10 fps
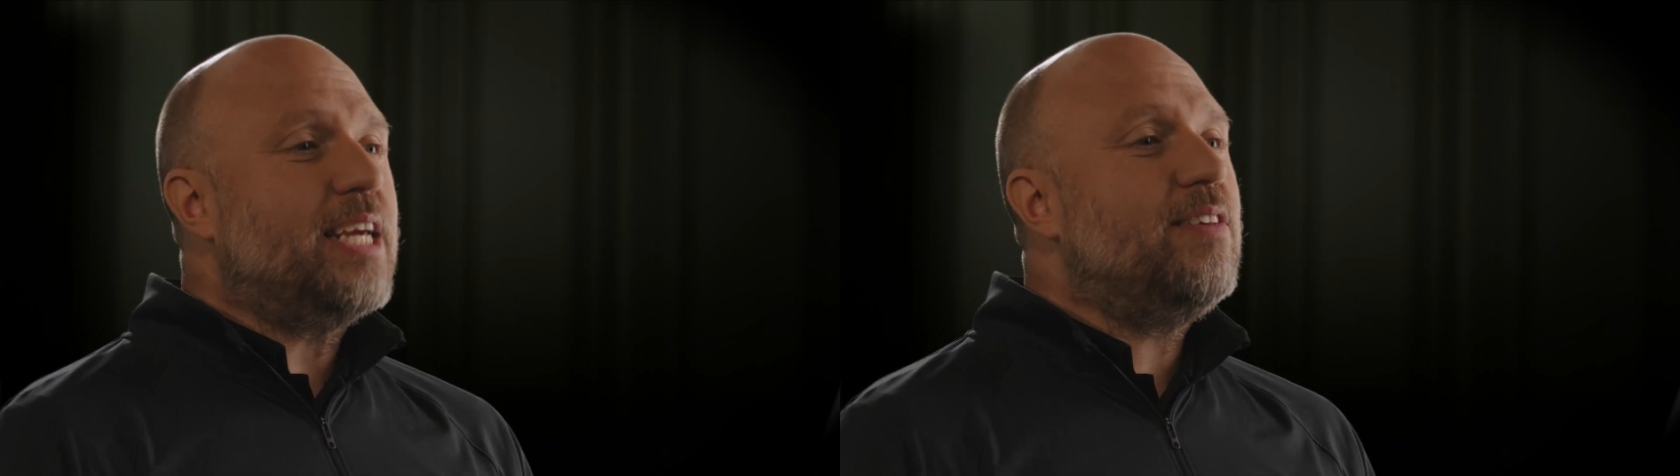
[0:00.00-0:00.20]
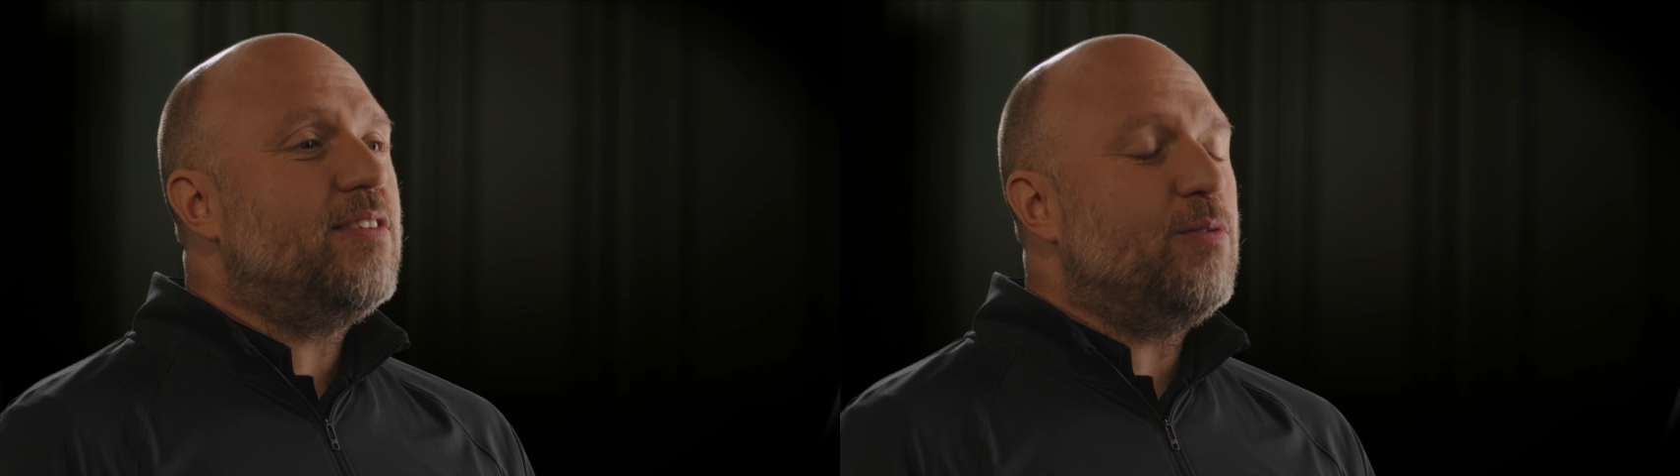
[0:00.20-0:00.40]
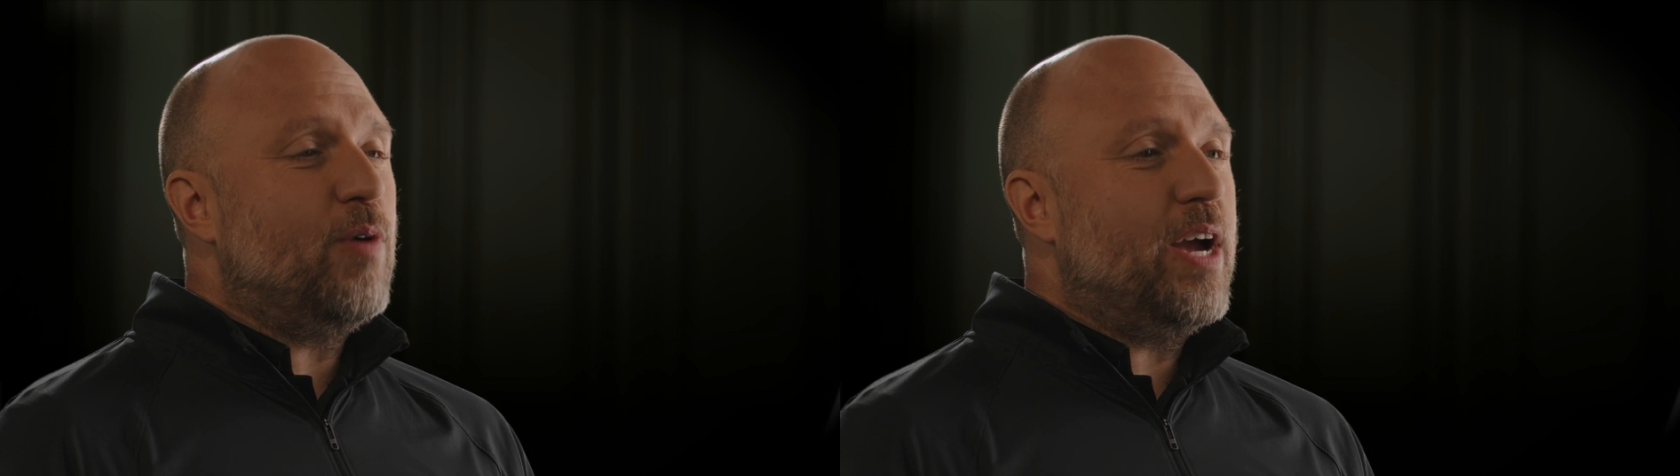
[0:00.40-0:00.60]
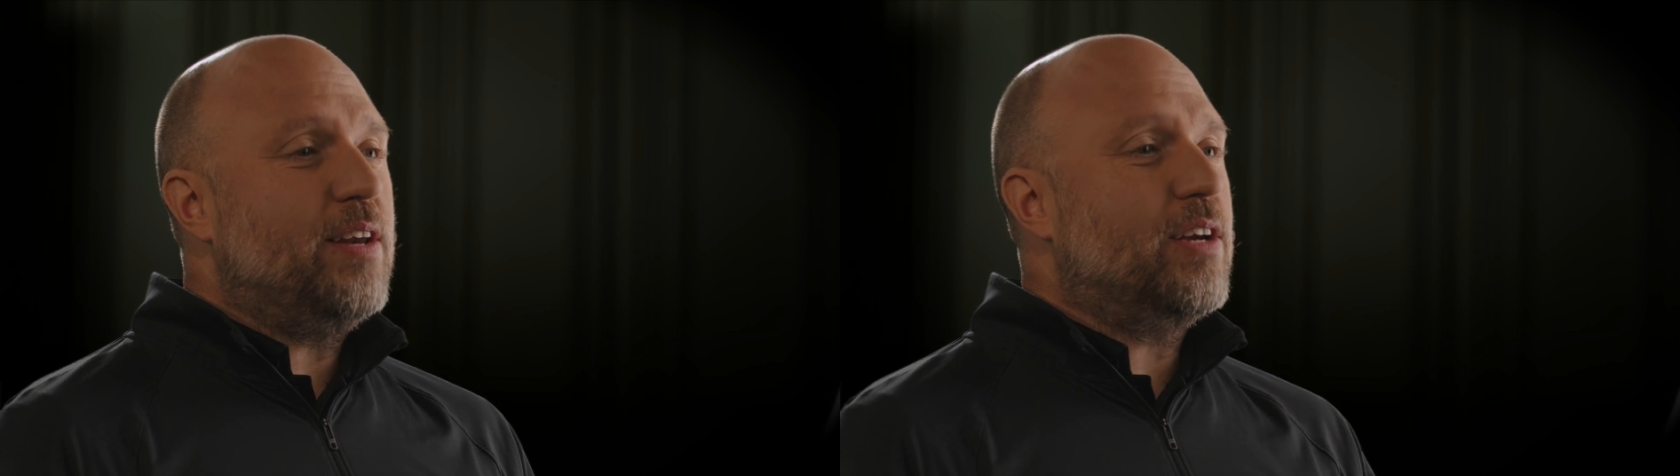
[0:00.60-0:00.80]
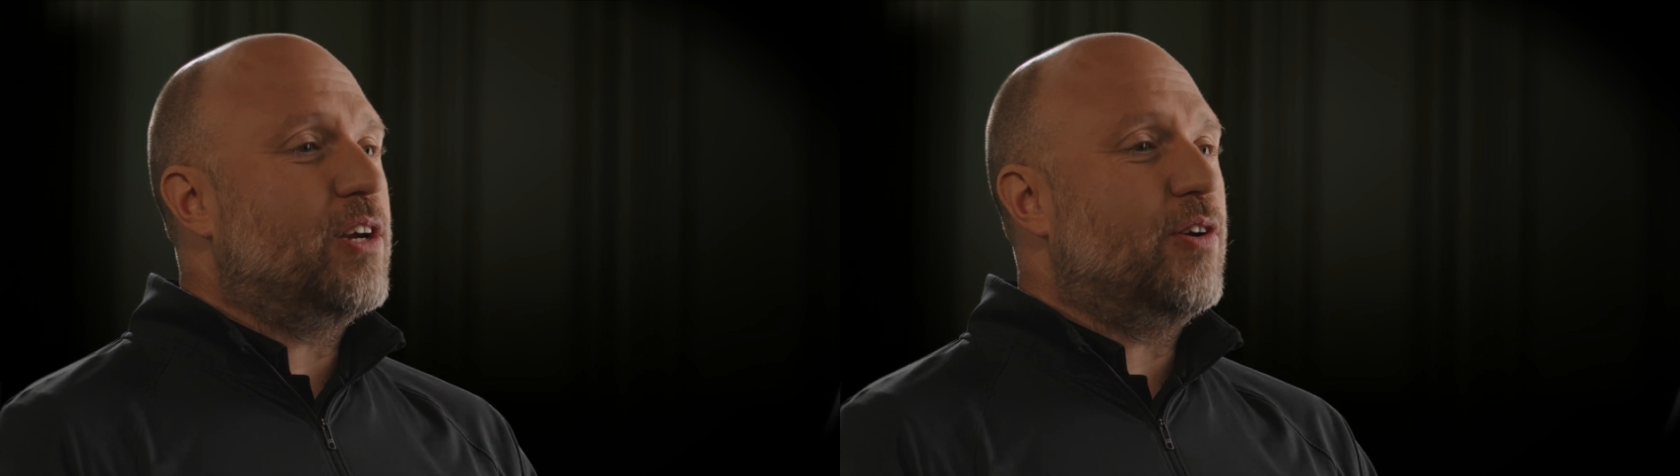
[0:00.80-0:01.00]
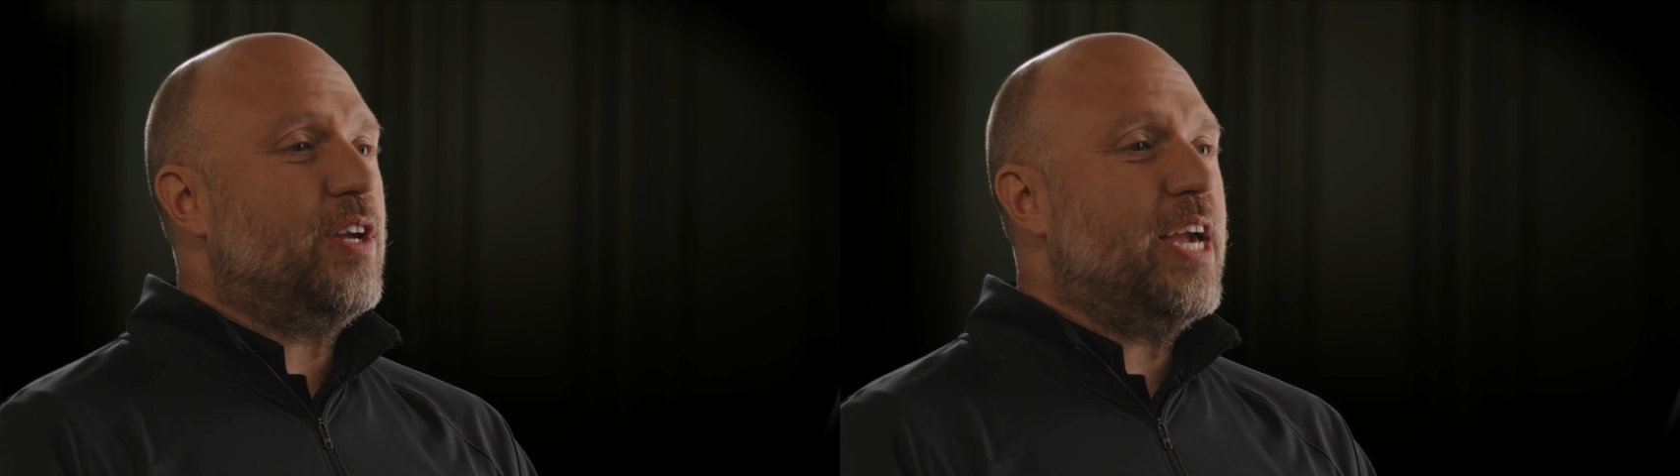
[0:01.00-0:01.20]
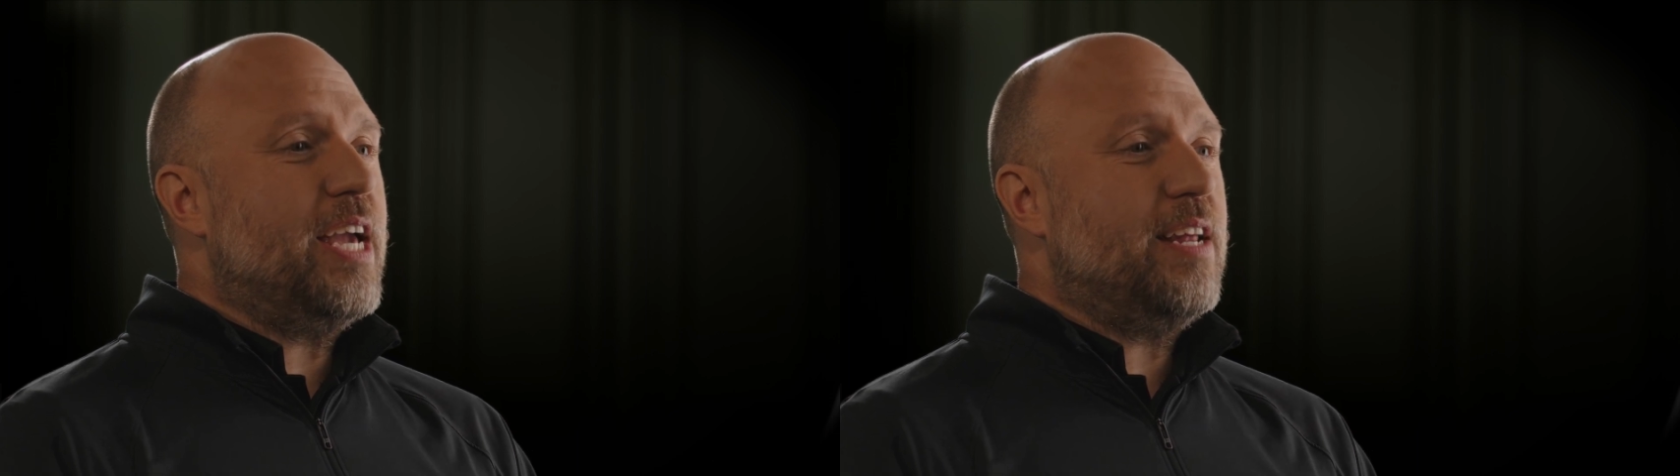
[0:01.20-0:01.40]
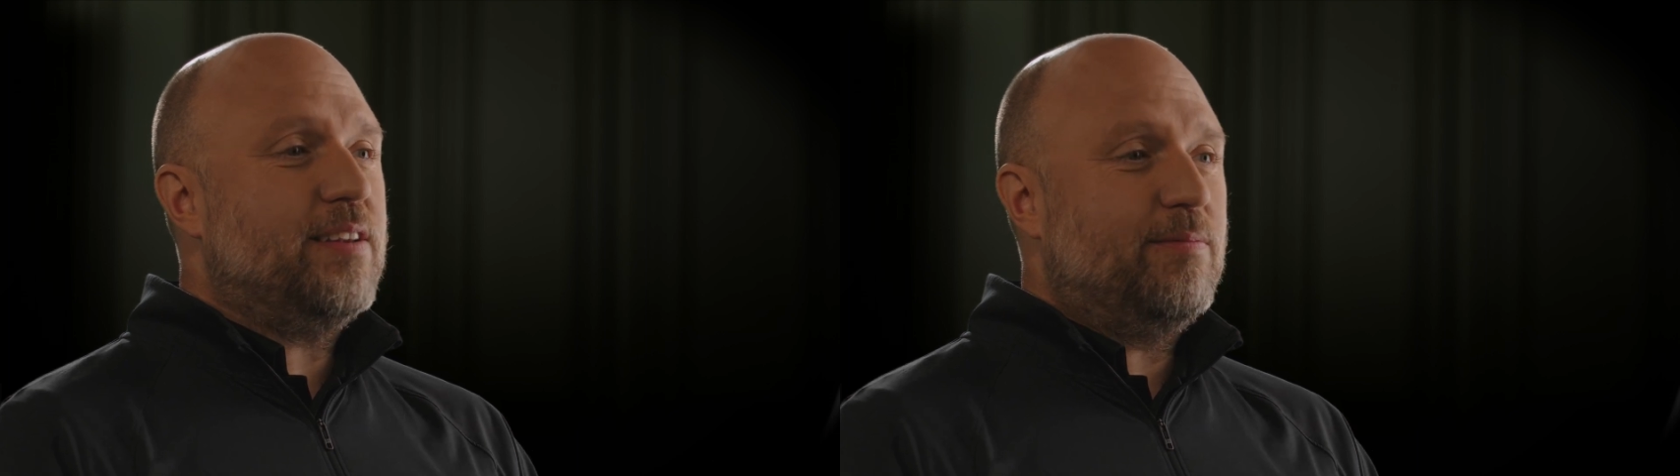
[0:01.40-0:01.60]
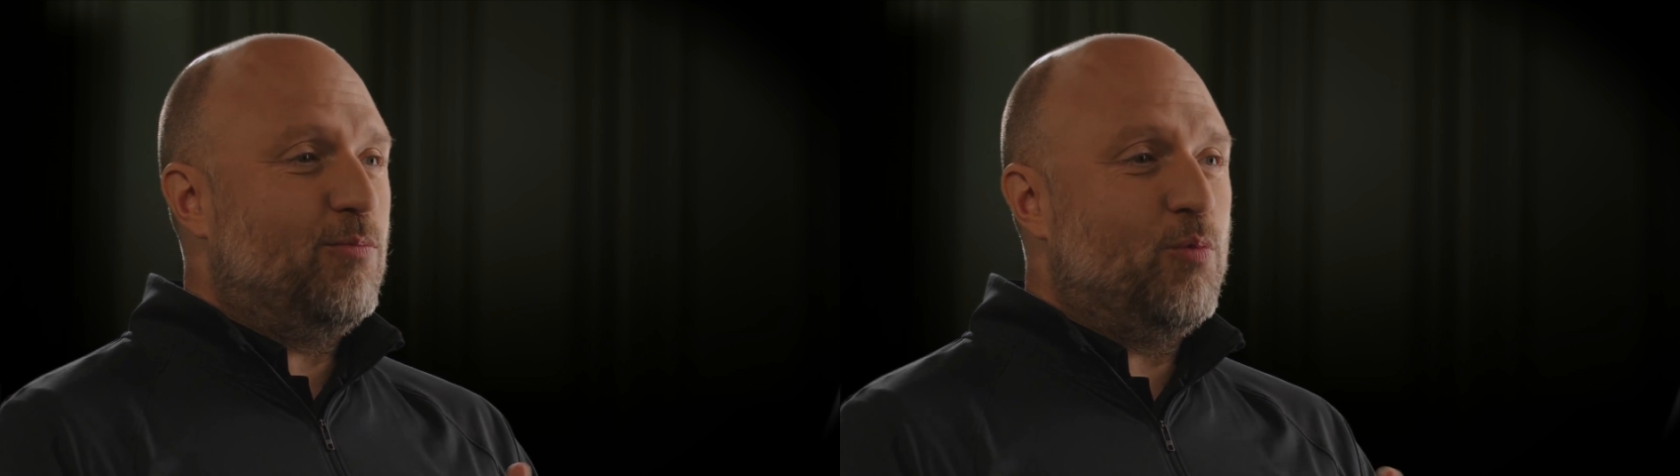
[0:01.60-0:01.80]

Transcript: easy way to create